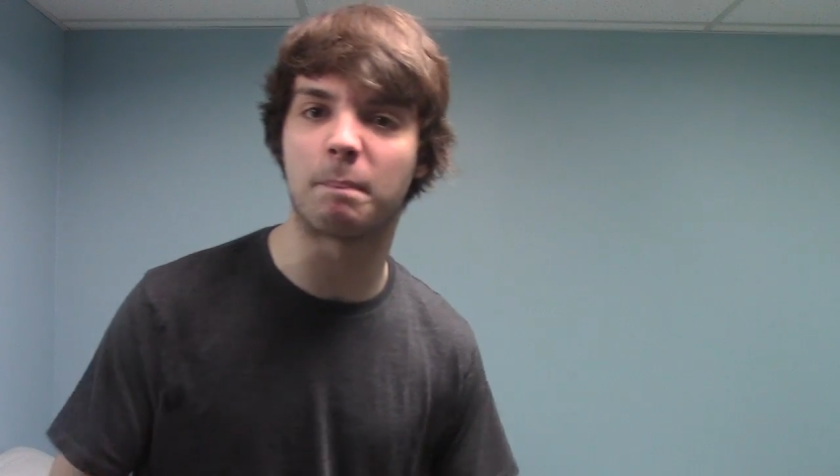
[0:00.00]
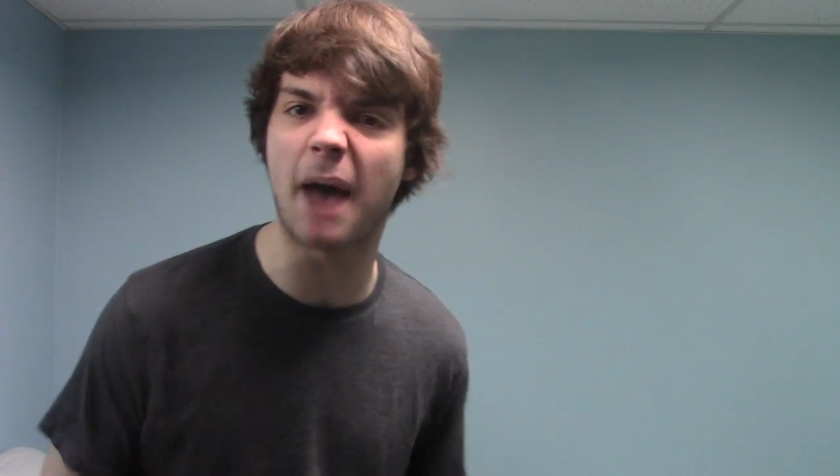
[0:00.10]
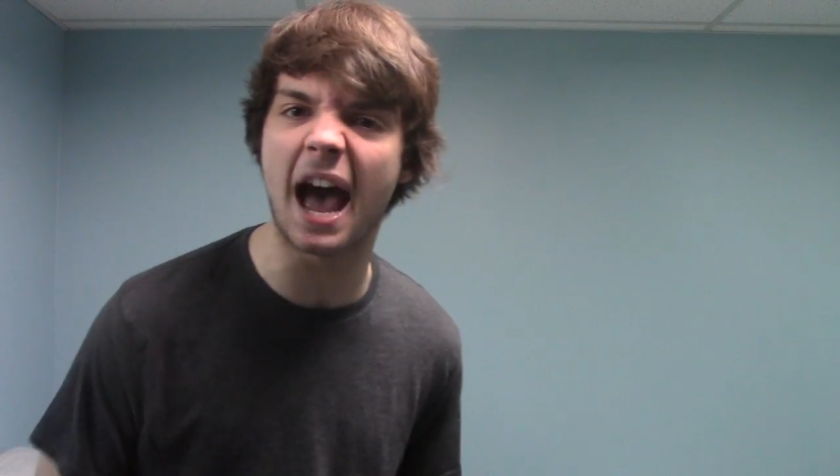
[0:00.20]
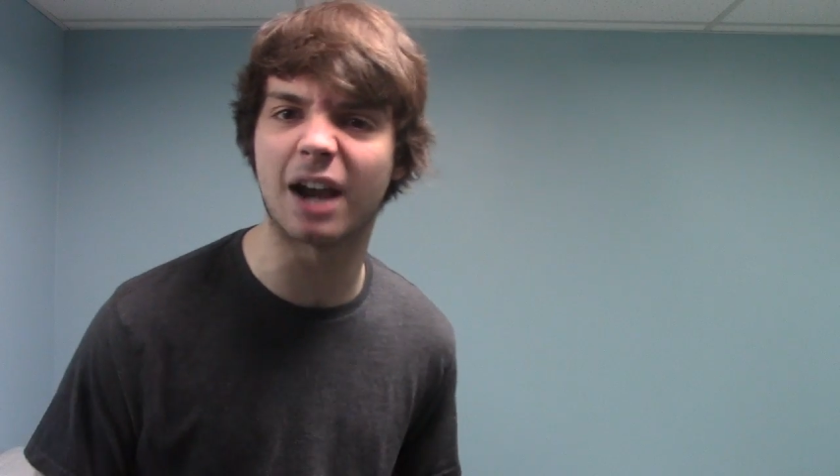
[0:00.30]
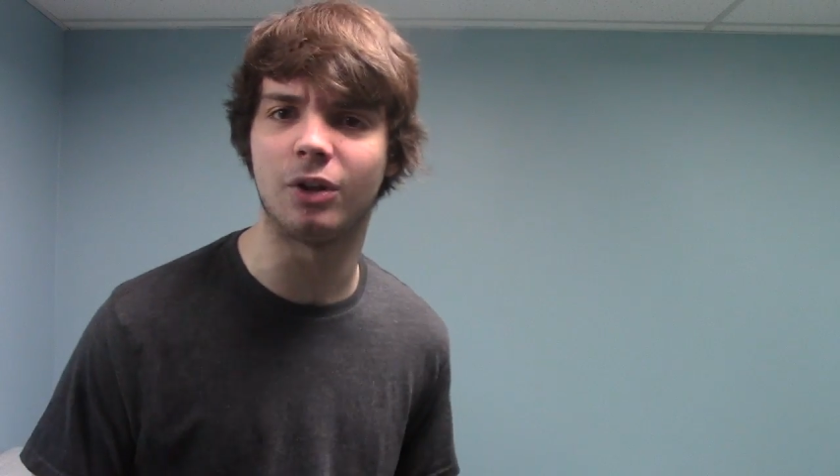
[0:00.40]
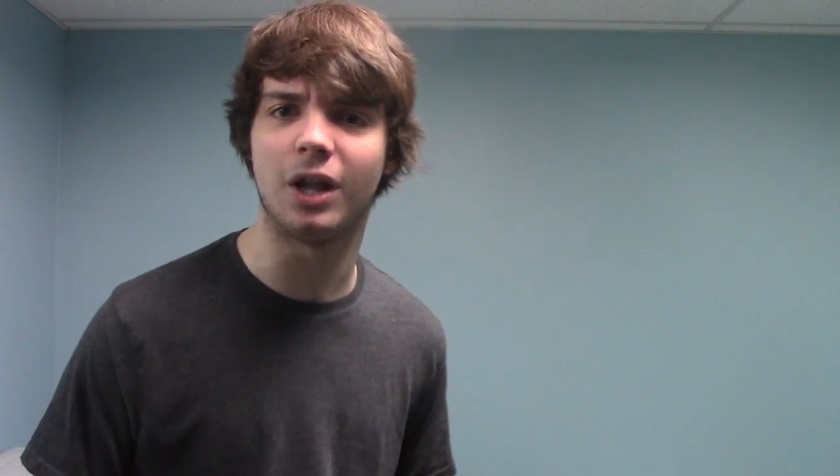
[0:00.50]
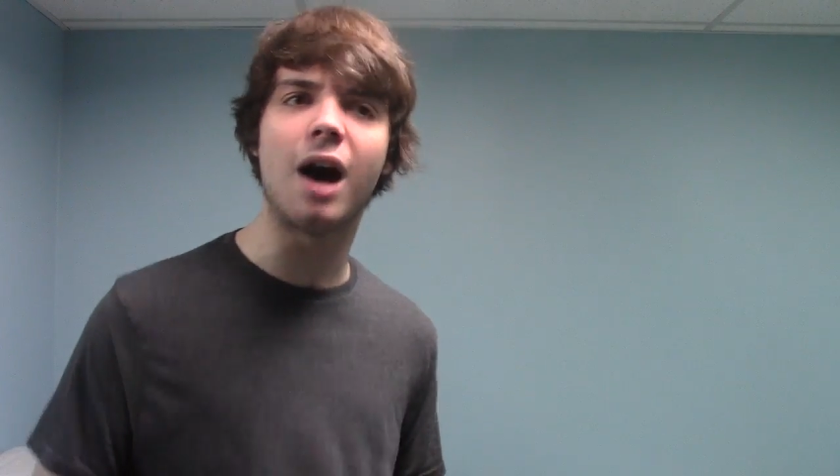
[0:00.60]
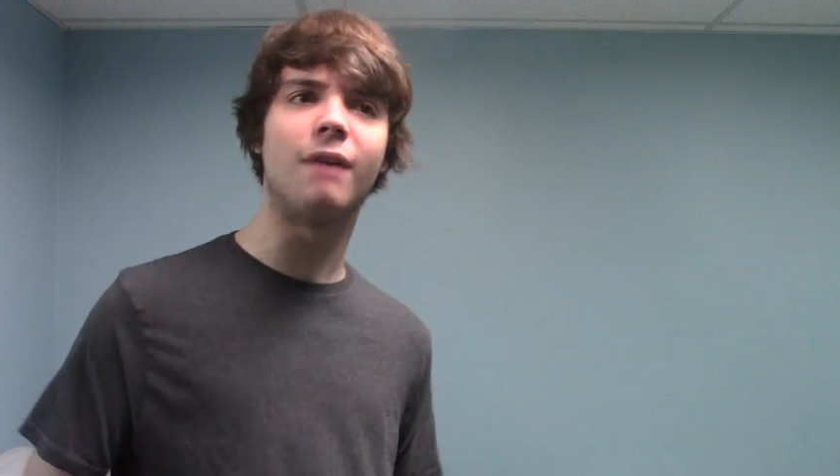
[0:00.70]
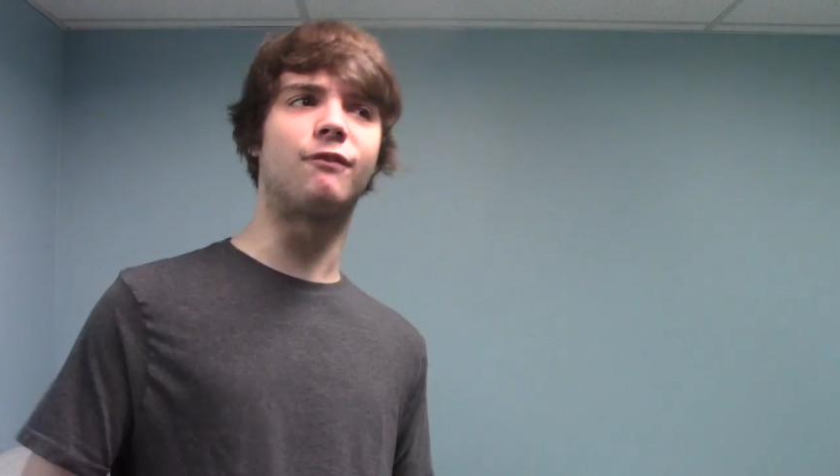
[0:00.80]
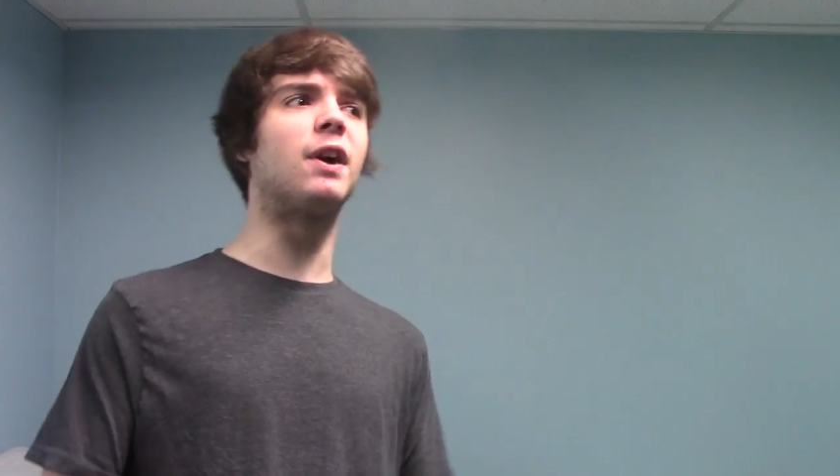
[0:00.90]
battle
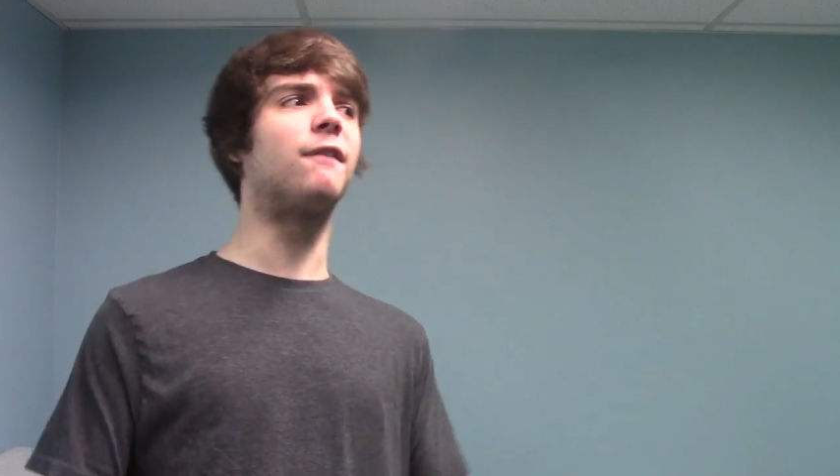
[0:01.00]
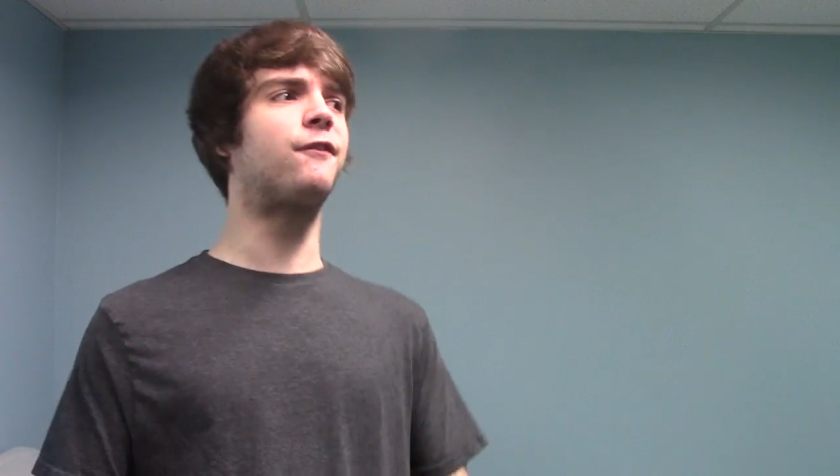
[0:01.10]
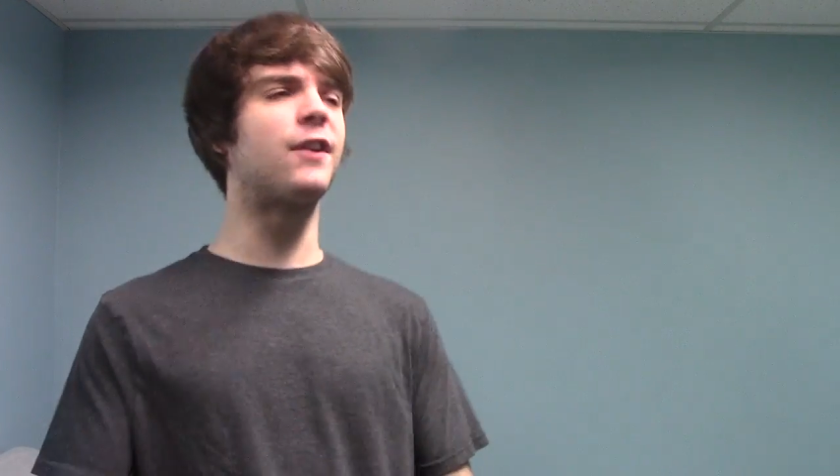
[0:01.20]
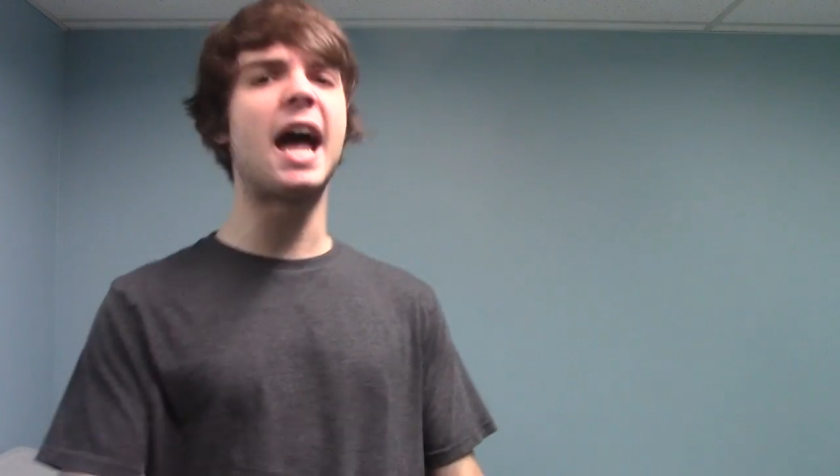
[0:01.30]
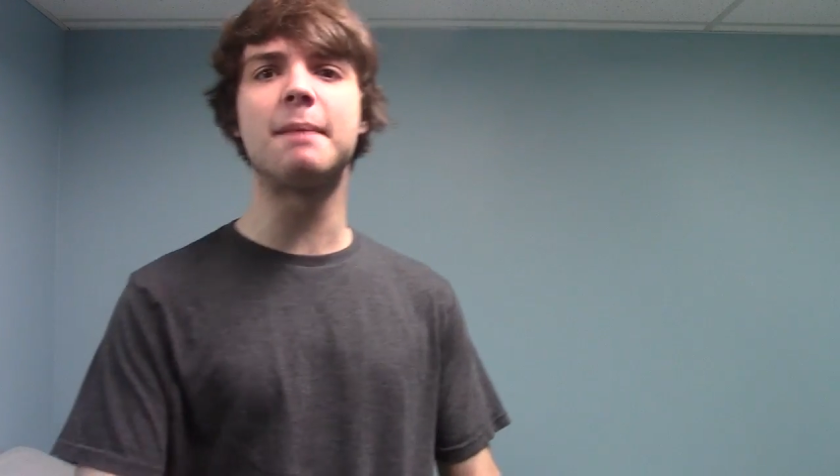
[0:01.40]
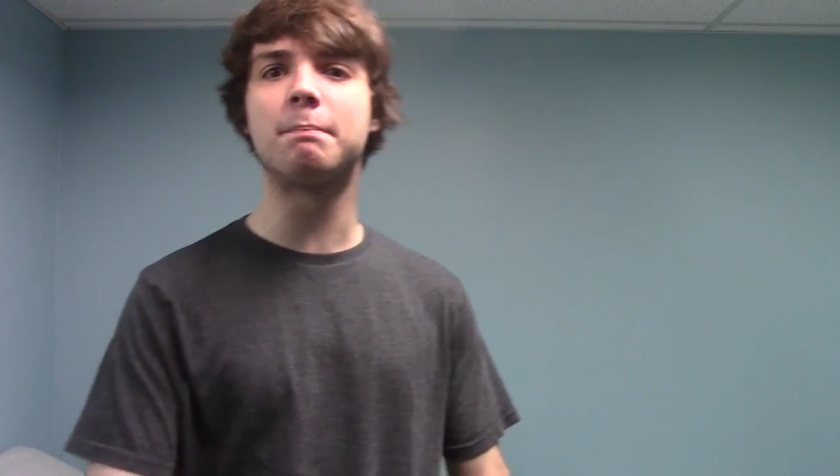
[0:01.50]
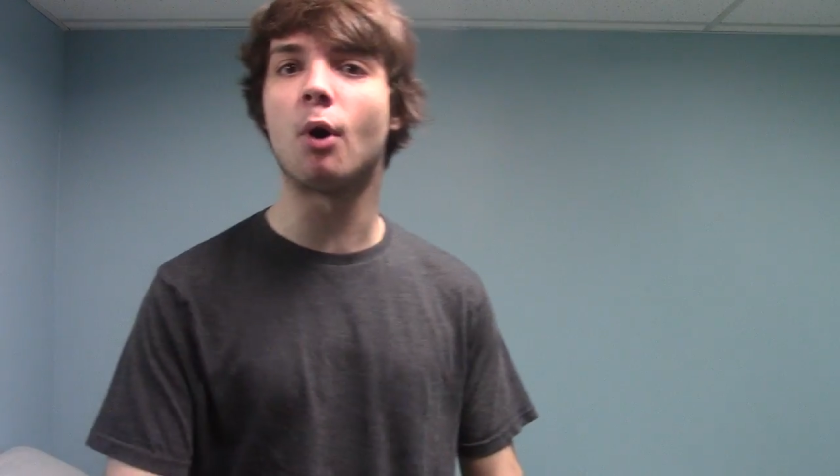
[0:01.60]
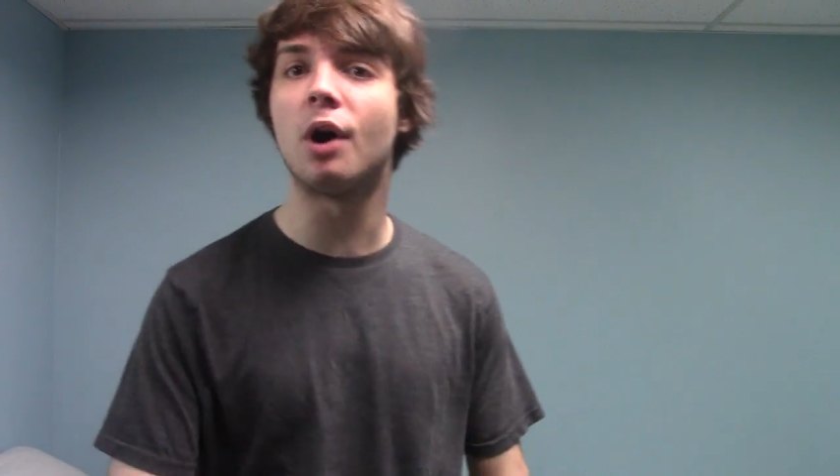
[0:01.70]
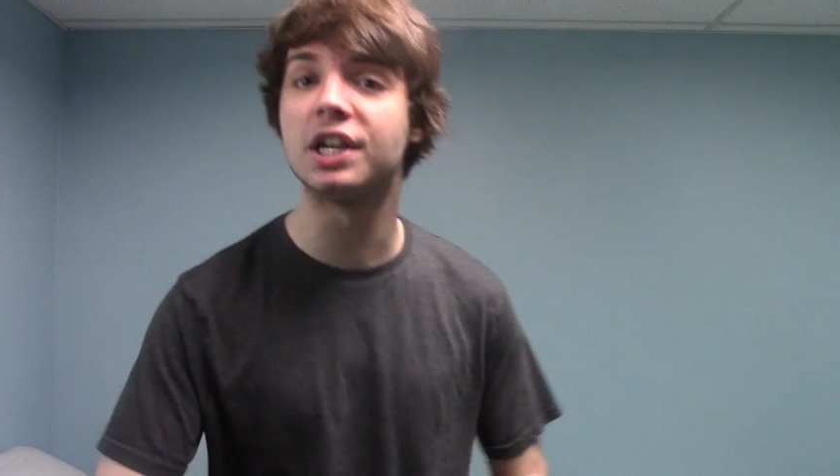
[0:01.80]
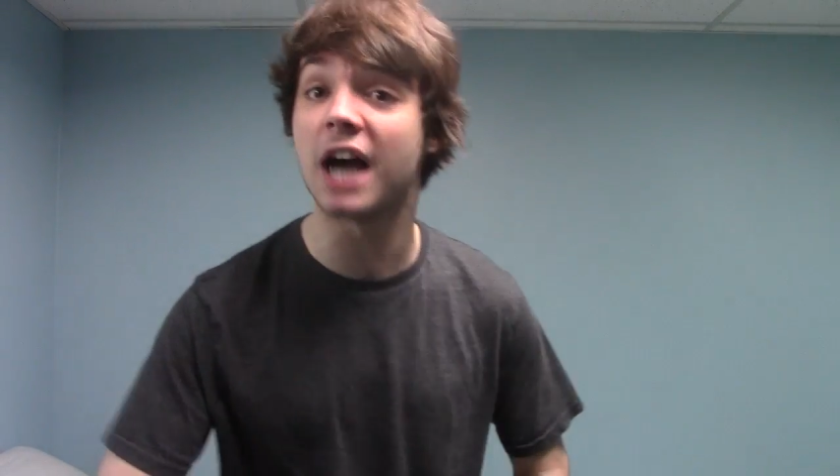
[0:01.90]
of the
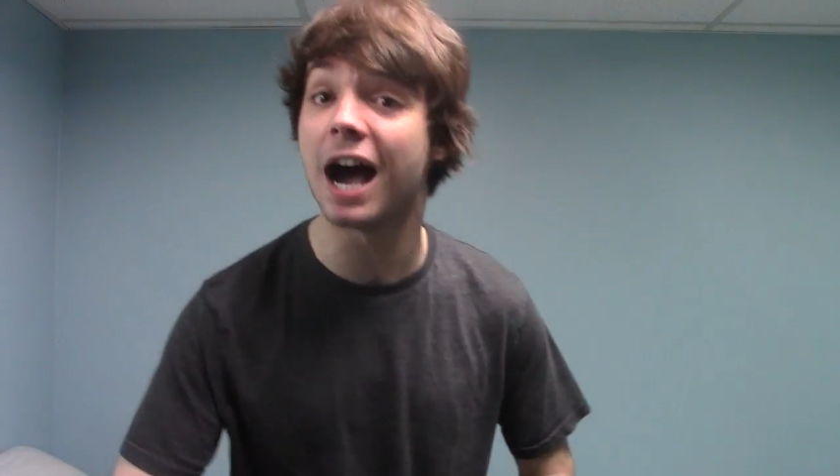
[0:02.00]
fanboys?